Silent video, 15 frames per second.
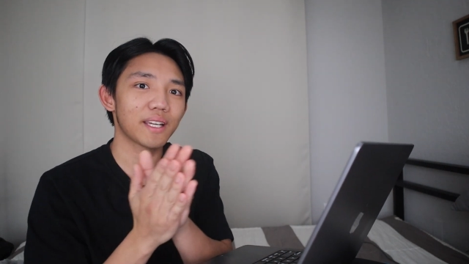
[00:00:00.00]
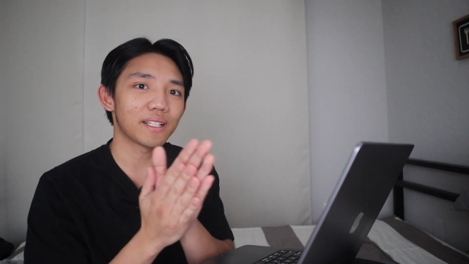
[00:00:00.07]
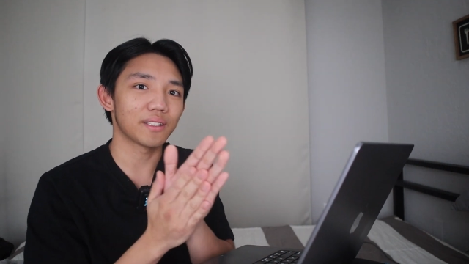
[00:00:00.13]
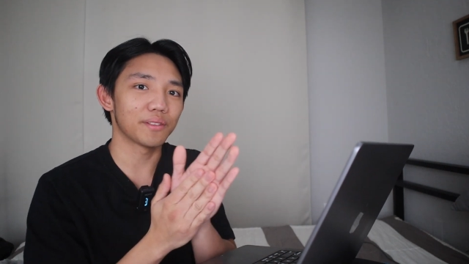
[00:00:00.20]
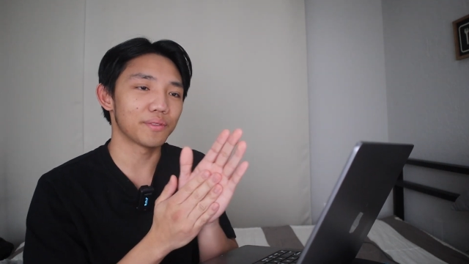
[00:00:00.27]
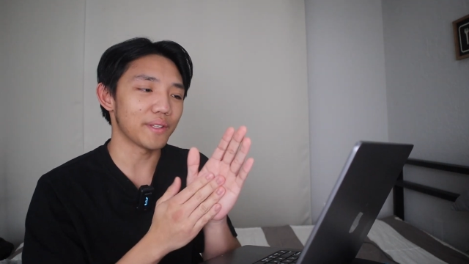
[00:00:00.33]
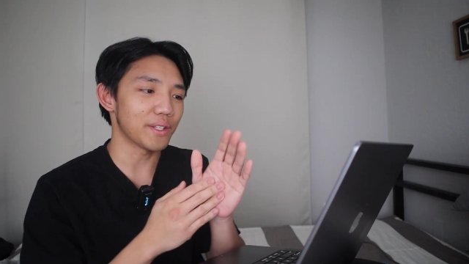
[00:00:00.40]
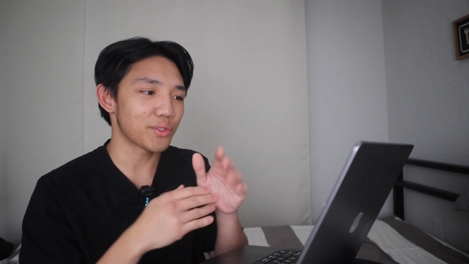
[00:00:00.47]
kind
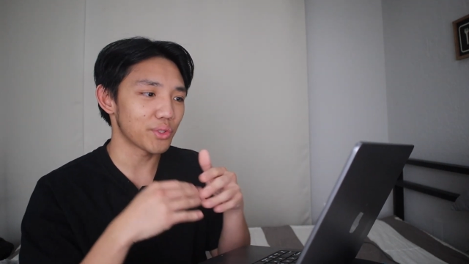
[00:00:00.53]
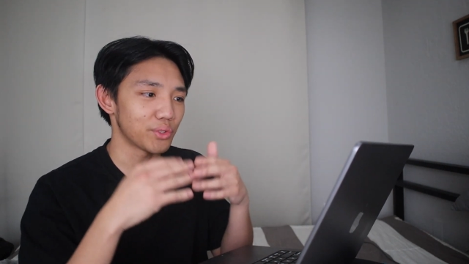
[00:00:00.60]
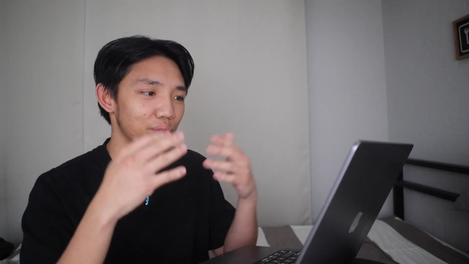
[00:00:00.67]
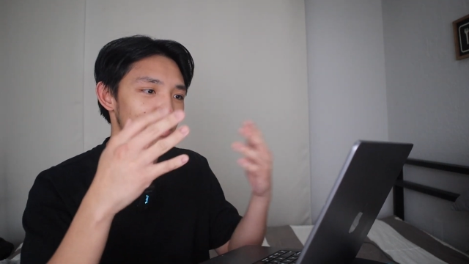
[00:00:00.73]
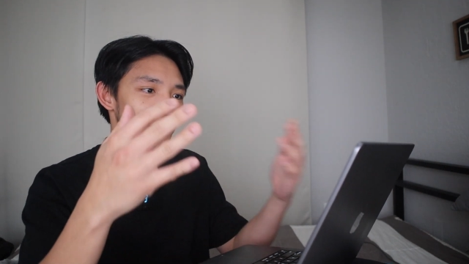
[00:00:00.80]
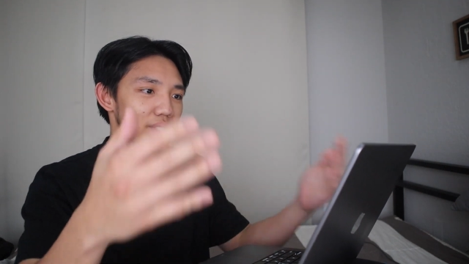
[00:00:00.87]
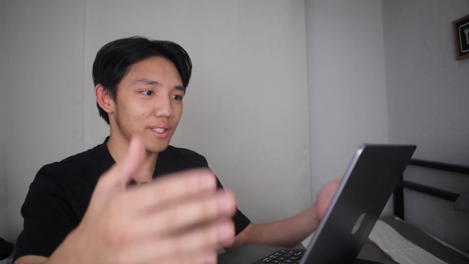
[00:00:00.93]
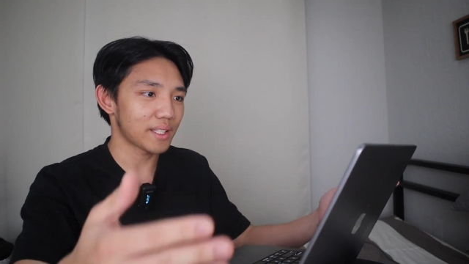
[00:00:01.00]
of
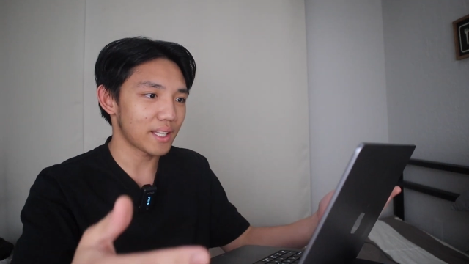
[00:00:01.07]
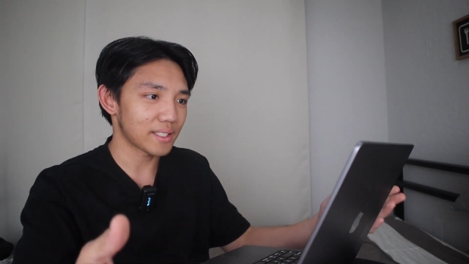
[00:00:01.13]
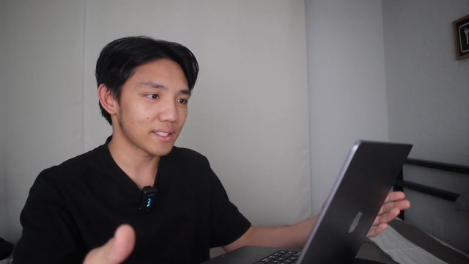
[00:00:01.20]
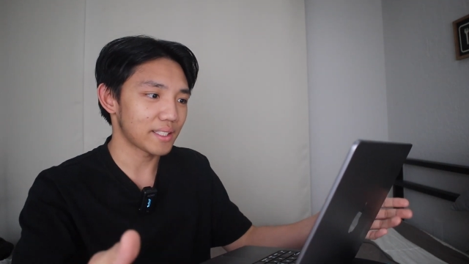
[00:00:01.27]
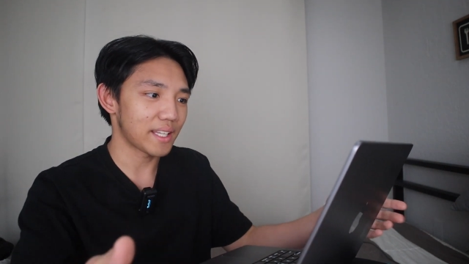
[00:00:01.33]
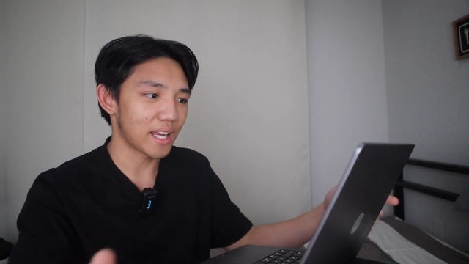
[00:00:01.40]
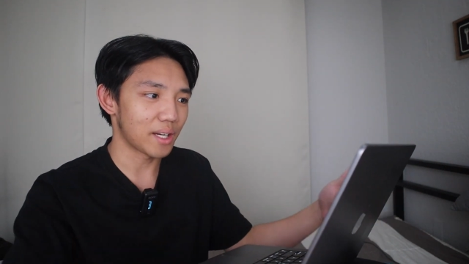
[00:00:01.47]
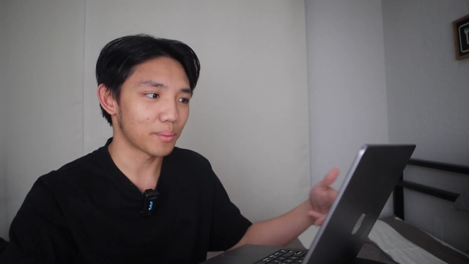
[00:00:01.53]
introduce it as
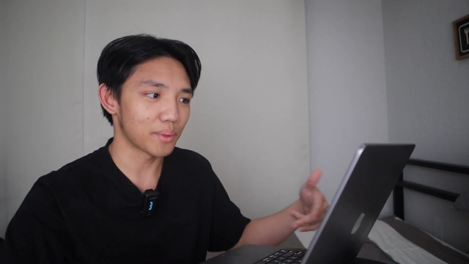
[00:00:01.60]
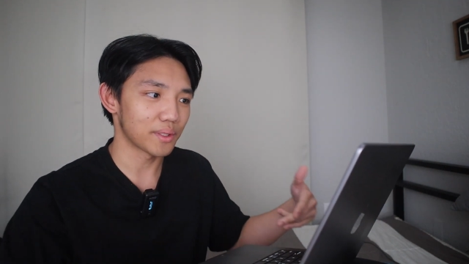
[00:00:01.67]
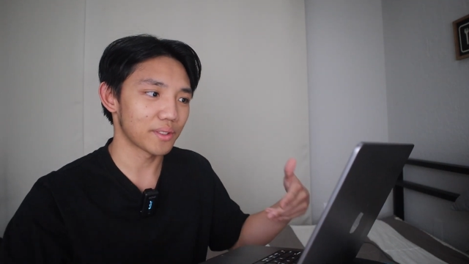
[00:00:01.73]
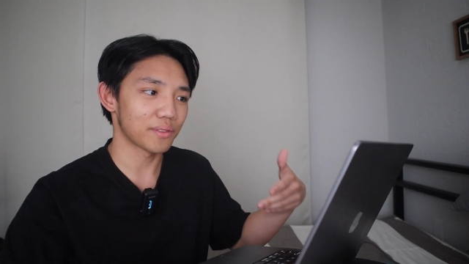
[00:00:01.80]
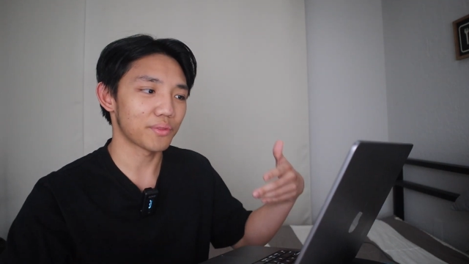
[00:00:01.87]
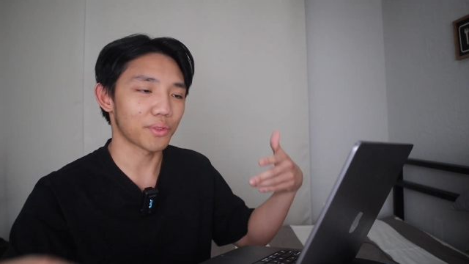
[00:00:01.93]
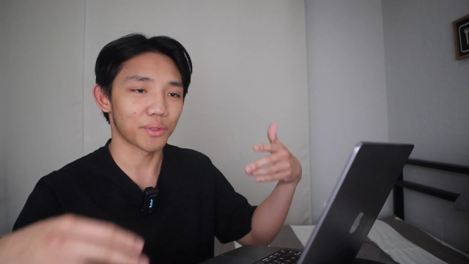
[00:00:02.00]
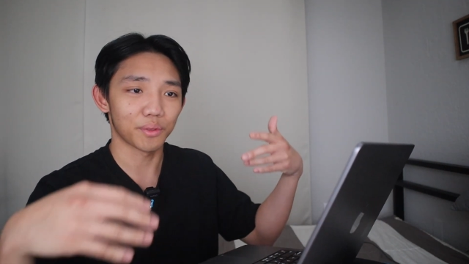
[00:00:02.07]
the
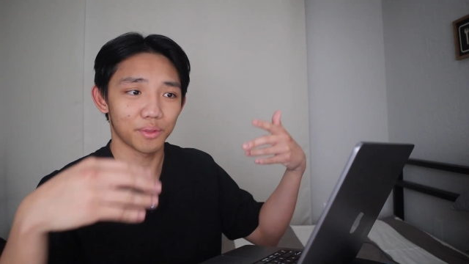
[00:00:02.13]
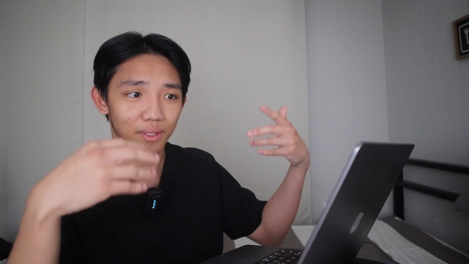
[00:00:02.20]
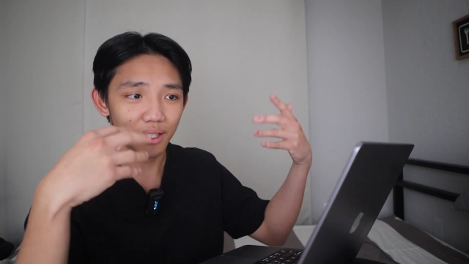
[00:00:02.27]
camera for